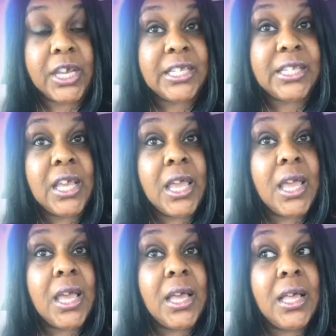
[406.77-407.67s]
just
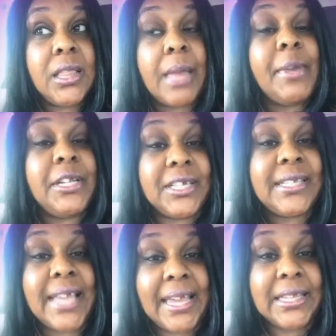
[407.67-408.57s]
let me
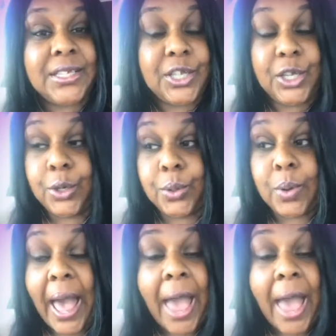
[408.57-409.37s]
just say this to you.